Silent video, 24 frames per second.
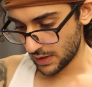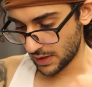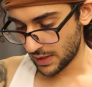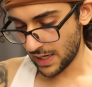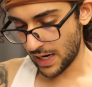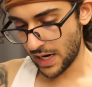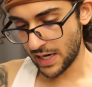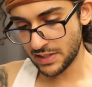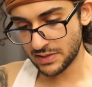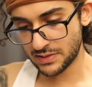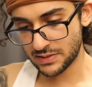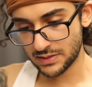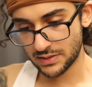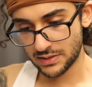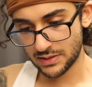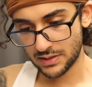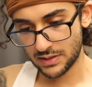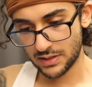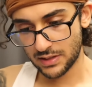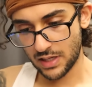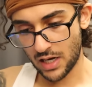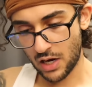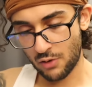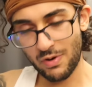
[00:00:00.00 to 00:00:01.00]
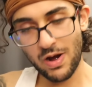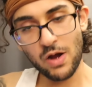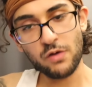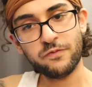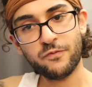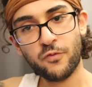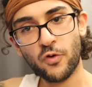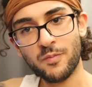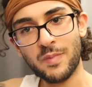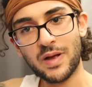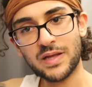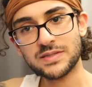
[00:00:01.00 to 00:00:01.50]
Guys, around
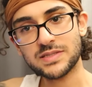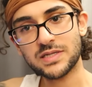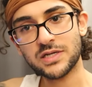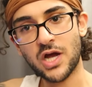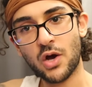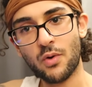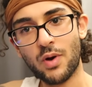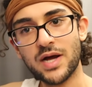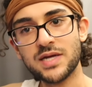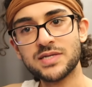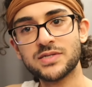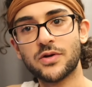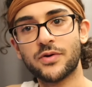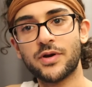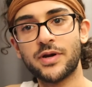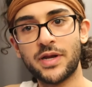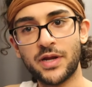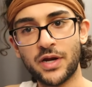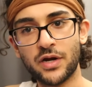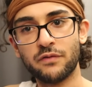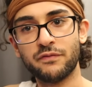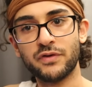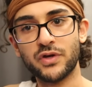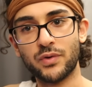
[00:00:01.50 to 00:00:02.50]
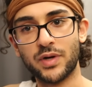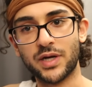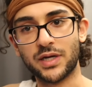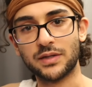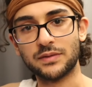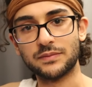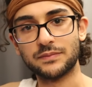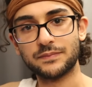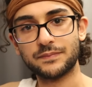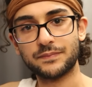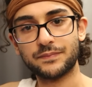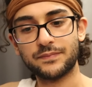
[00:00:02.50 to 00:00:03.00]
4 months ago, I started
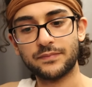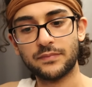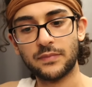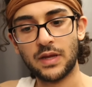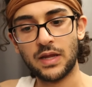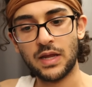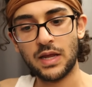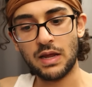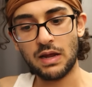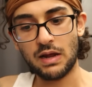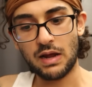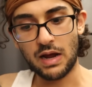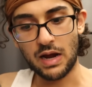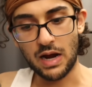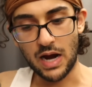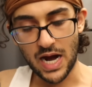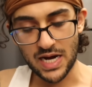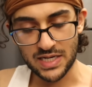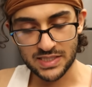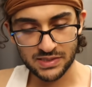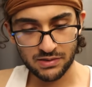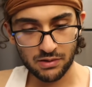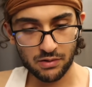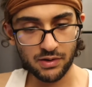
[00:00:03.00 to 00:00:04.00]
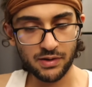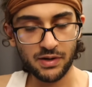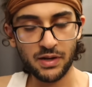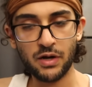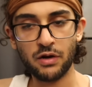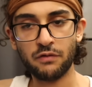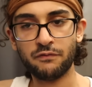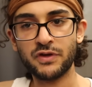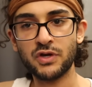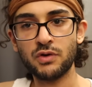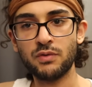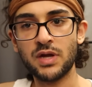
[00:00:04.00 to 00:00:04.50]
interviewing. I started
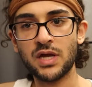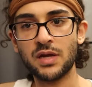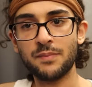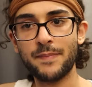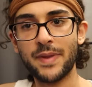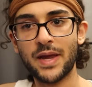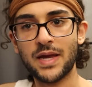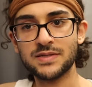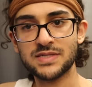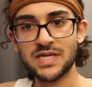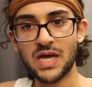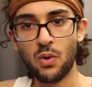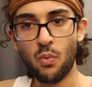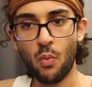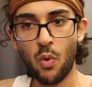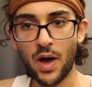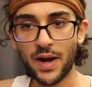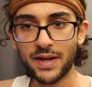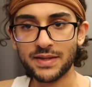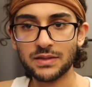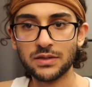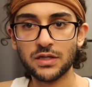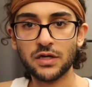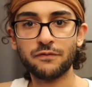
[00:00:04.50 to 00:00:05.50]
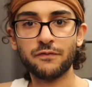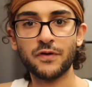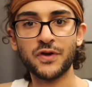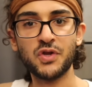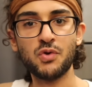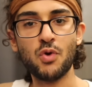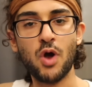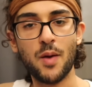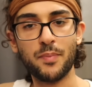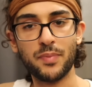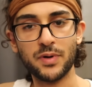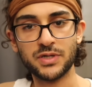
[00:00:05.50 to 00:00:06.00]
interviewing because I wanted to look for
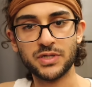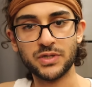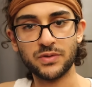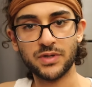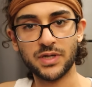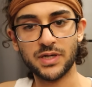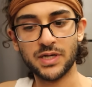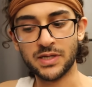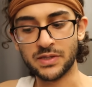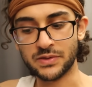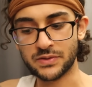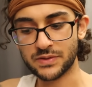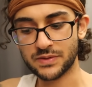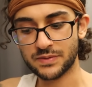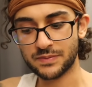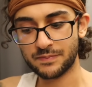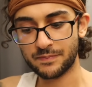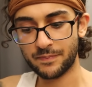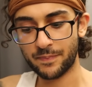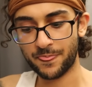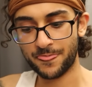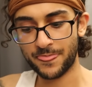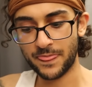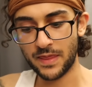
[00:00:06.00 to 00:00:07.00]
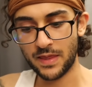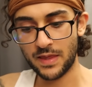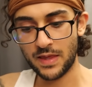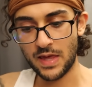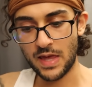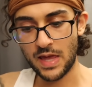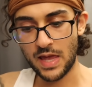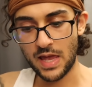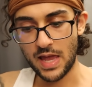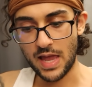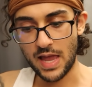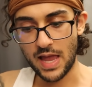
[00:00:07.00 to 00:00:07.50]
new opportunities.
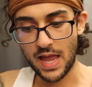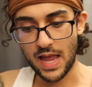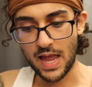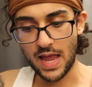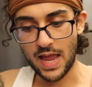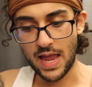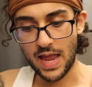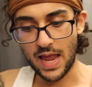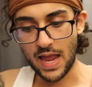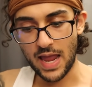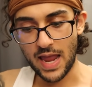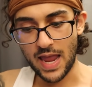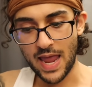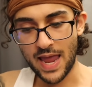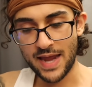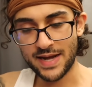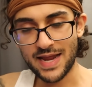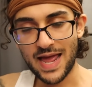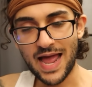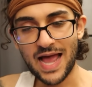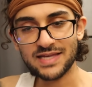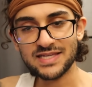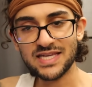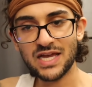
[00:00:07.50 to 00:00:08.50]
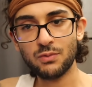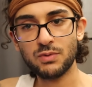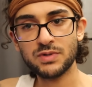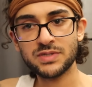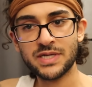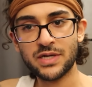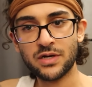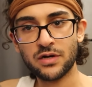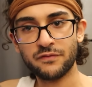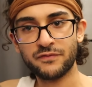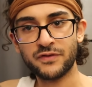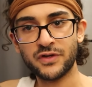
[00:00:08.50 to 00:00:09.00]
And as I
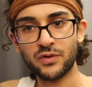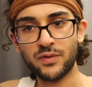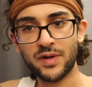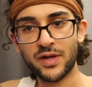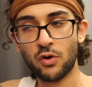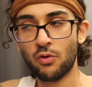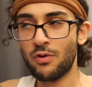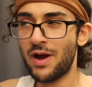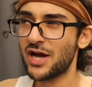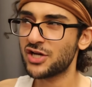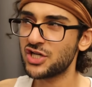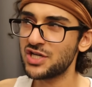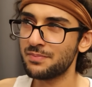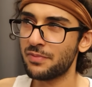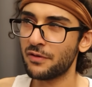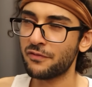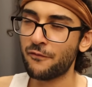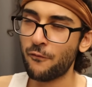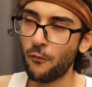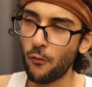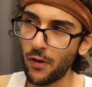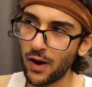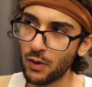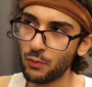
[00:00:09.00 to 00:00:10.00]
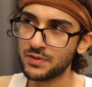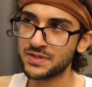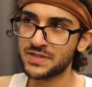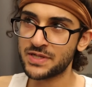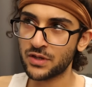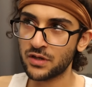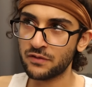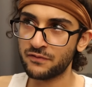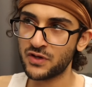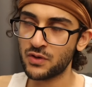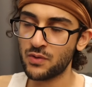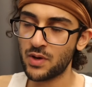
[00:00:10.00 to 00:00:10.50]
was interviewing, or actually before I was
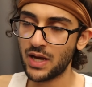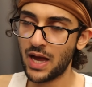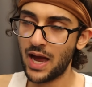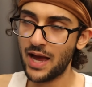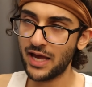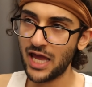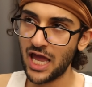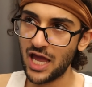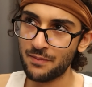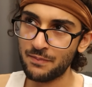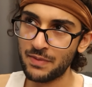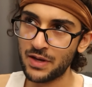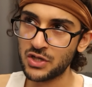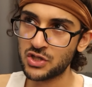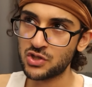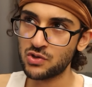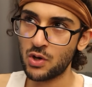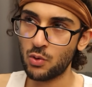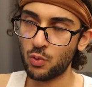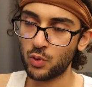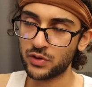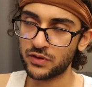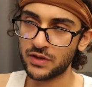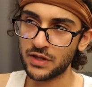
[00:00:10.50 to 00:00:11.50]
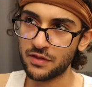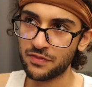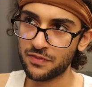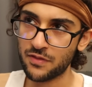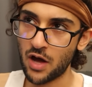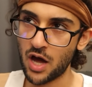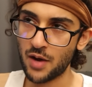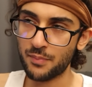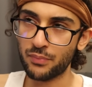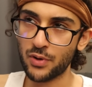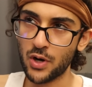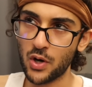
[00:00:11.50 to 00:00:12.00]
interviewing, I came into it with the
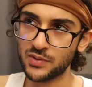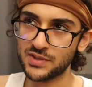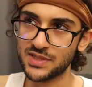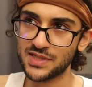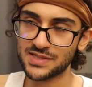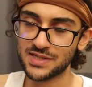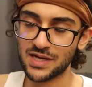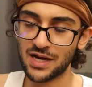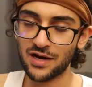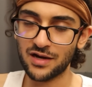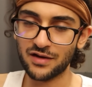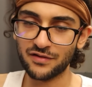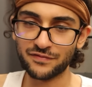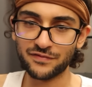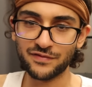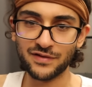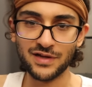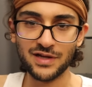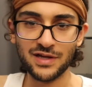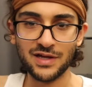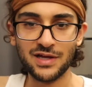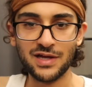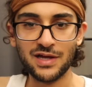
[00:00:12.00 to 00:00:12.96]
thought process of,